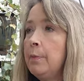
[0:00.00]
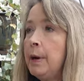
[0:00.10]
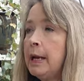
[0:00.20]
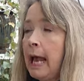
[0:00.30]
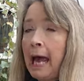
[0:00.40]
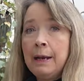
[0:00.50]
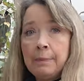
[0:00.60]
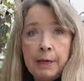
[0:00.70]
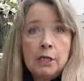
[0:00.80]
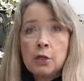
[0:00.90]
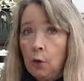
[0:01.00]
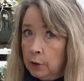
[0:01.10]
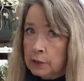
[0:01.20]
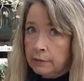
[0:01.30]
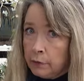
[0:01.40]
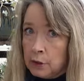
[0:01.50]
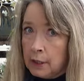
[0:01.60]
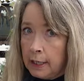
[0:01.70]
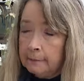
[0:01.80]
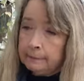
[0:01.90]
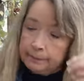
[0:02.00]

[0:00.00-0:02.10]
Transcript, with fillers: but it hadn't been as cold as the first night.